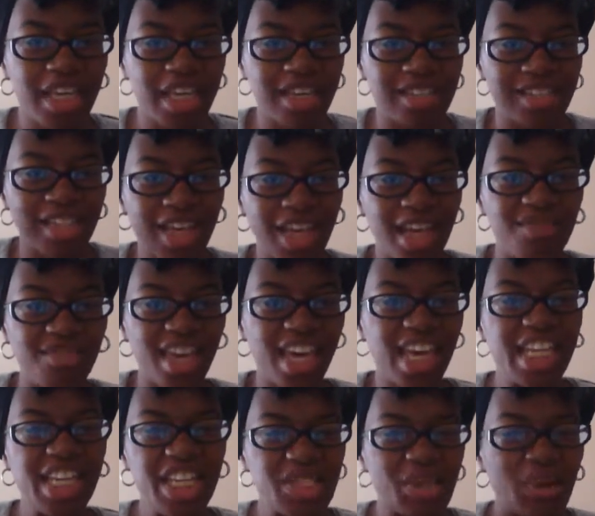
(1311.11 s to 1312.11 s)
Because I have
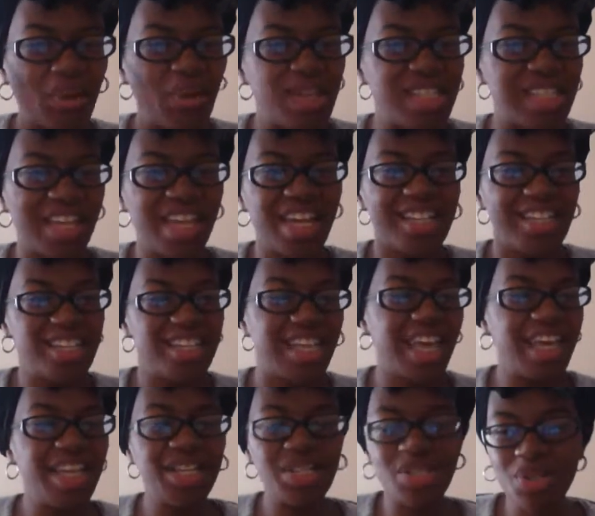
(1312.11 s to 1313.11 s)
acne scars, and I just
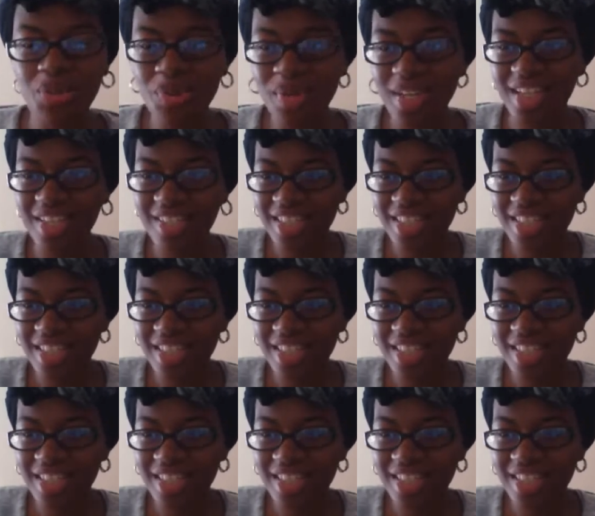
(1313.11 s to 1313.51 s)
can't do it."